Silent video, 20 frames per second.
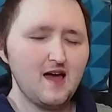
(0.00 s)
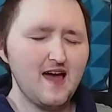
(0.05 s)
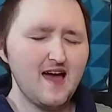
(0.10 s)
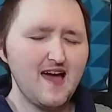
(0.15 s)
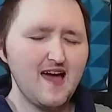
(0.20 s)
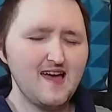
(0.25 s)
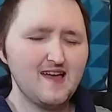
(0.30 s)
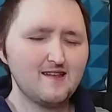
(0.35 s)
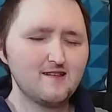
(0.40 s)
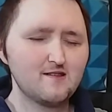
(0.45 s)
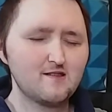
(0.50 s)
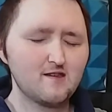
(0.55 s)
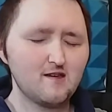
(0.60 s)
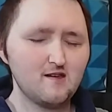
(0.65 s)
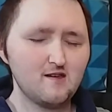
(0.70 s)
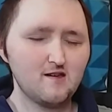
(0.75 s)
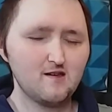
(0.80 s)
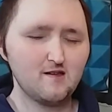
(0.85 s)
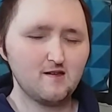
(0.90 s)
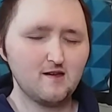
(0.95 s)
And
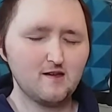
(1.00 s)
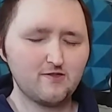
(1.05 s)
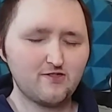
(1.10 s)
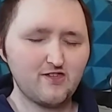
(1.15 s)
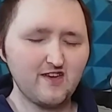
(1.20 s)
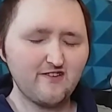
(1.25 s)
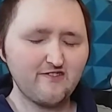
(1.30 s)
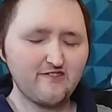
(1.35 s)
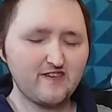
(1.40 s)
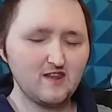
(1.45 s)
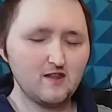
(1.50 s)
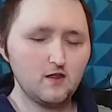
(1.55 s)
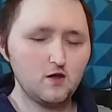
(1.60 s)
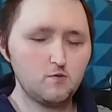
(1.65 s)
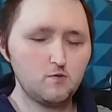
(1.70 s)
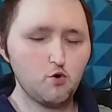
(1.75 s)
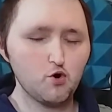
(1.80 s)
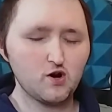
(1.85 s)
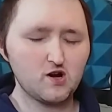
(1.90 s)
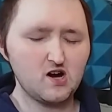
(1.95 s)
things get a
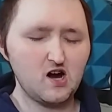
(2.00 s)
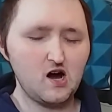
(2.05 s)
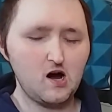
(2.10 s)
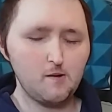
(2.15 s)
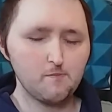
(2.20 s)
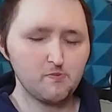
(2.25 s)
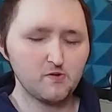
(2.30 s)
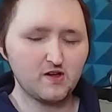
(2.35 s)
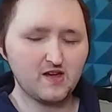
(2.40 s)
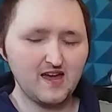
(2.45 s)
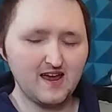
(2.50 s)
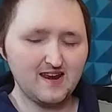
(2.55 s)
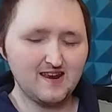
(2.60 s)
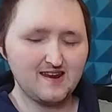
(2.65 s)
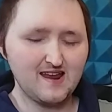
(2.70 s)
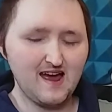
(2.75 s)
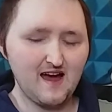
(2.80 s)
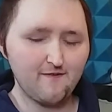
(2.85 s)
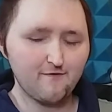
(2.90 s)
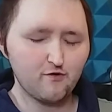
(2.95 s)
little more
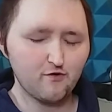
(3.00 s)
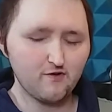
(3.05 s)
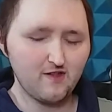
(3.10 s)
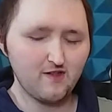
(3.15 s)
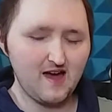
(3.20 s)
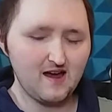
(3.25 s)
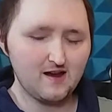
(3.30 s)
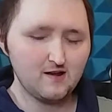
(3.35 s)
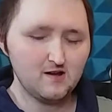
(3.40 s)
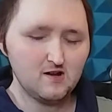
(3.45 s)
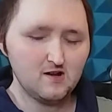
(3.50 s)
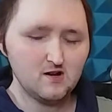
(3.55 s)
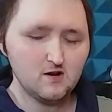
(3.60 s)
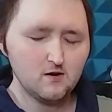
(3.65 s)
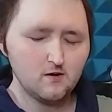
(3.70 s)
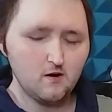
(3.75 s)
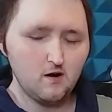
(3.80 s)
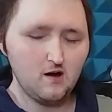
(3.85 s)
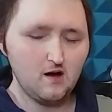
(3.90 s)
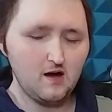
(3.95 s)
complicated after that,
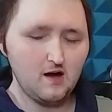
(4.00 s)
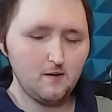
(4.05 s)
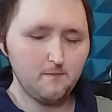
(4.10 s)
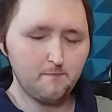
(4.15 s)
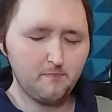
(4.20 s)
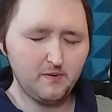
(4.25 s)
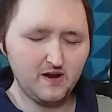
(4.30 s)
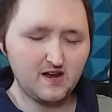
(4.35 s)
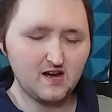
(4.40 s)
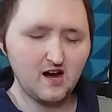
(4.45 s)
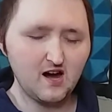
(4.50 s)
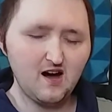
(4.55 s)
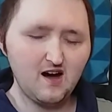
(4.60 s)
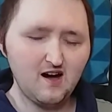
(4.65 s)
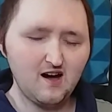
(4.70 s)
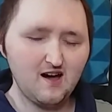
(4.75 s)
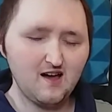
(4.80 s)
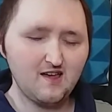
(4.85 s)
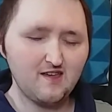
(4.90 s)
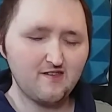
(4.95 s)

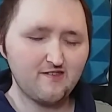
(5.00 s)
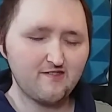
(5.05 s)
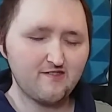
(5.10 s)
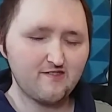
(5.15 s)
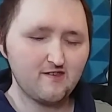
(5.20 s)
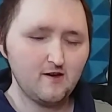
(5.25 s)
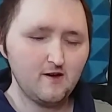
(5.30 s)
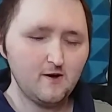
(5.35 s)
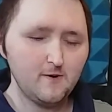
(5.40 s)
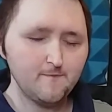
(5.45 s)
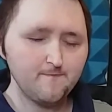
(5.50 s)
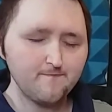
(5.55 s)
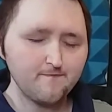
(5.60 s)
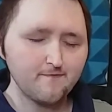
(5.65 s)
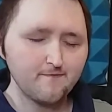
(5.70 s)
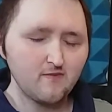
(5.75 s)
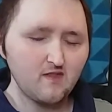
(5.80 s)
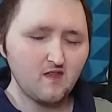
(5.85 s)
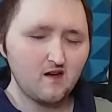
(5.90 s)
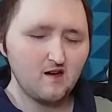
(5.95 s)
because
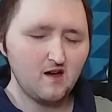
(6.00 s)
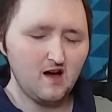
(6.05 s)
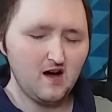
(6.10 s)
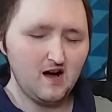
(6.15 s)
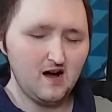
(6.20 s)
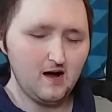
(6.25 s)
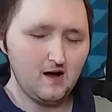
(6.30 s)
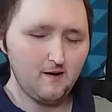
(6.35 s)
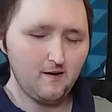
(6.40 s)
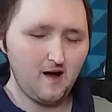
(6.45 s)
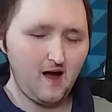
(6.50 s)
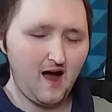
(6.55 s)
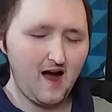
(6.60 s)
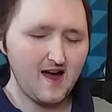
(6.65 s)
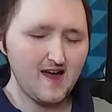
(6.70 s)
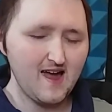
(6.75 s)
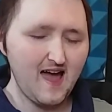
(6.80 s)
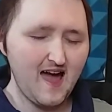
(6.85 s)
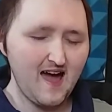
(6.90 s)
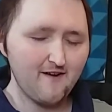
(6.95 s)

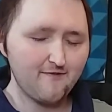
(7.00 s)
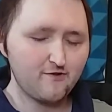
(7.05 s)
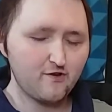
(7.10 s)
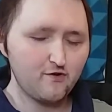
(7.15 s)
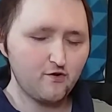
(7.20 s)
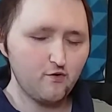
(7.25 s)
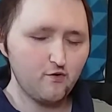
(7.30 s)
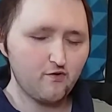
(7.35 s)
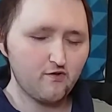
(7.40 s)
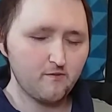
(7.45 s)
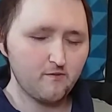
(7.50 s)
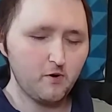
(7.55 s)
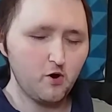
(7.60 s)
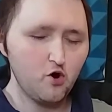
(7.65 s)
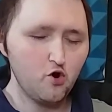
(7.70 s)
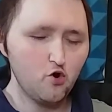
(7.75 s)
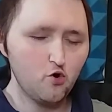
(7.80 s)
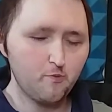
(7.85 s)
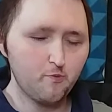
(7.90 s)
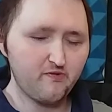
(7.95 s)
I have to do some
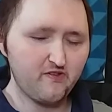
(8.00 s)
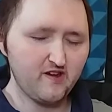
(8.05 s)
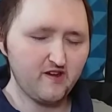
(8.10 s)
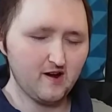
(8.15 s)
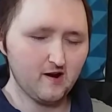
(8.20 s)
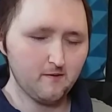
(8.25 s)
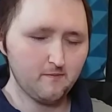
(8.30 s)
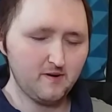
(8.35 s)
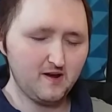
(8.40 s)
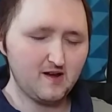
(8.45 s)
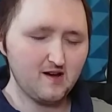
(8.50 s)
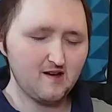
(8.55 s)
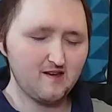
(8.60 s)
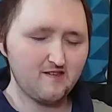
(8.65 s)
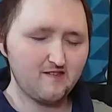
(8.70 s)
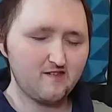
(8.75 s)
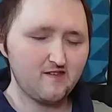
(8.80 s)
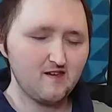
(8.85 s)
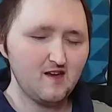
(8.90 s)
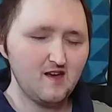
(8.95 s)
hoops here,
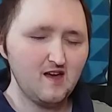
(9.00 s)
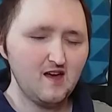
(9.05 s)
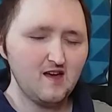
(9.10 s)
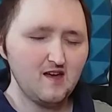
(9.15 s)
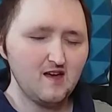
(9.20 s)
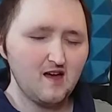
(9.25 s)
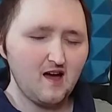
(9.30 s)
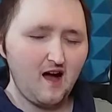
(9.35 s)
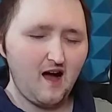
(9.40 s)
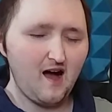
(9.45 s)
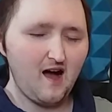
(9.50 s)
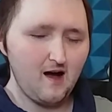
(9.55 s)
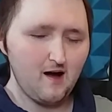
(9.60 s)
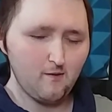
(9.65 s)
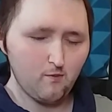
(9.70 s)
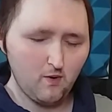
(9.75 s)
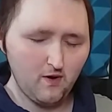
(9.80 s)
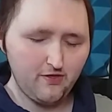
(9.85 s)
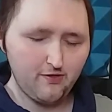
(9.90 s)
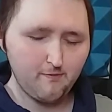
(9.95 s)
because
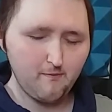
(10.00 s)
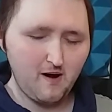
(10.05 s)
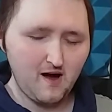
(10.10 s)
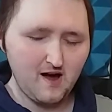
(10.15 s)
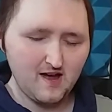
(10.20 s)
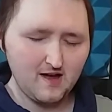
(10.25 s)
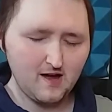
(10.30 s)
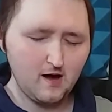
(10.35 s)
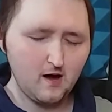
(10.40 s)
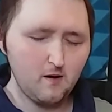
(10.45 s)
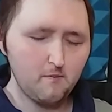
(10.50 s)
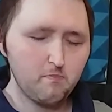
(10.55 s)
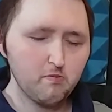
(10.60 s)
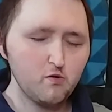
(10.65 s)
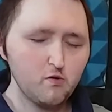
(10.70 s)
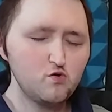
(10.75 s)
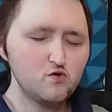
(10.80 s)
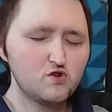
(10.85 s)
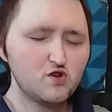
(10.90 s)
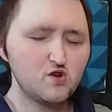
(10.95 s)
with my
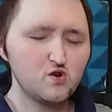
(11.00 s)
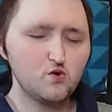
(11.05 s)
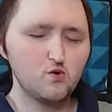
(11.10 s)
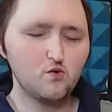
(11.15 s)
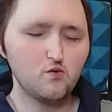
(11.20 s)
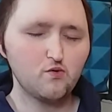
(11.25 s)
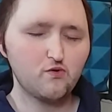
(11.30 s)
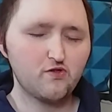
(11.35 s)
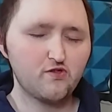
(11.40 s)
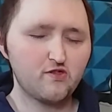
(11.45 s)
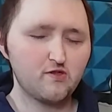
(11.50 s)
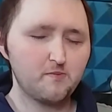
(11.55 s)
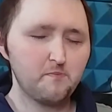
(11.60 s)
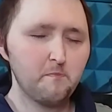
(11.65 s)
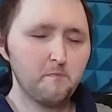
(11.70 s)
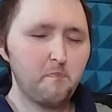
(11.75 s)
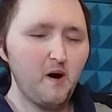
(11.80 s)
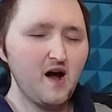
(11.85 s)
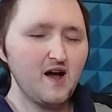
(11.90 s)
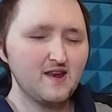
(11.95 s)
Bluetooth
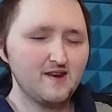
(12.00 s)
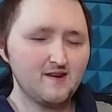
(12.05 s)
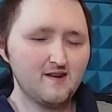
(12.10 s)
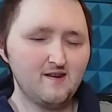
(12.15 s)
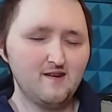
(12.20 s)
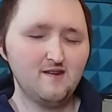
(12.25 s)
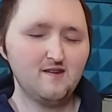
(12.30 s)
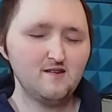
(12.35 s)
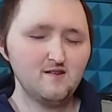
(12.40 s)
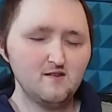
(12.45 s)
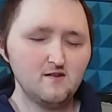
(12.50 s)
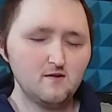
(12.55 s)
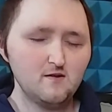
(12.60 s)
button